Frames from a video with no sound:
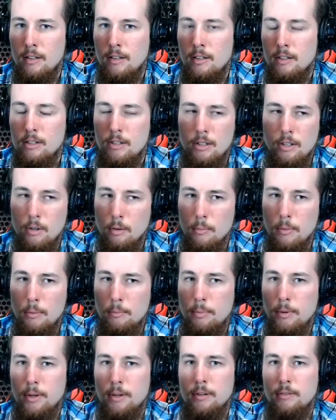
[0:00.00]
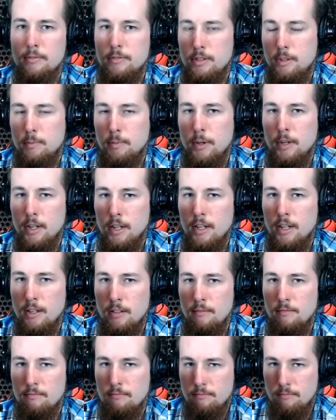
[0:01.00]
Do you remember to put it
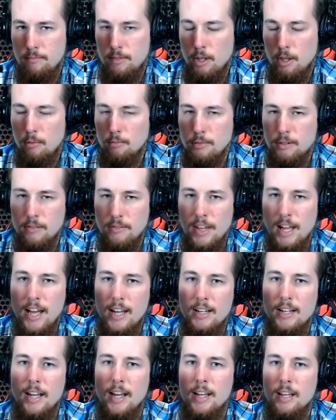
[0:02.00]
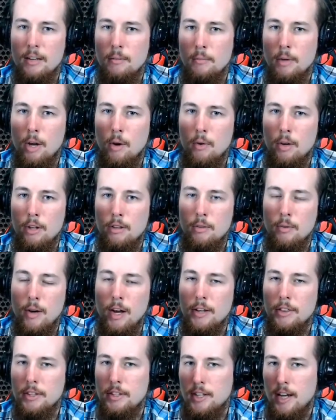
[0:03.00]
in terms of that day? Him going
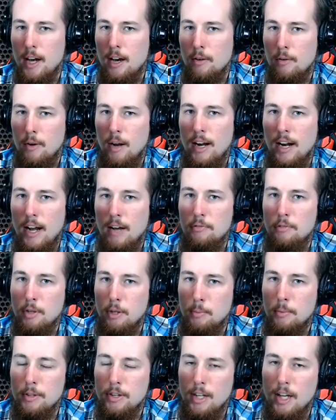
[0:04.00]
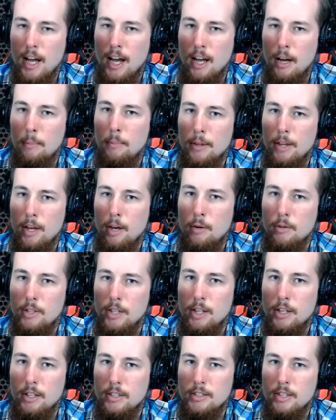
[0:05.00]
throughout the town right after he put the guy up
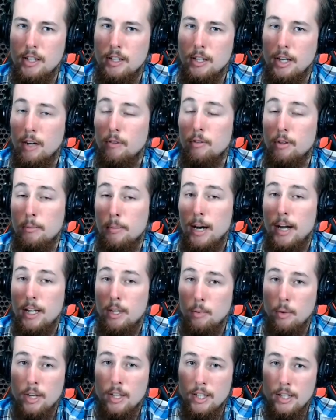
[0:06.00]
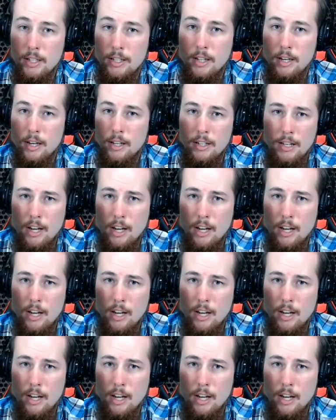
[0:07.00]
hotel and telling everybody what he had done.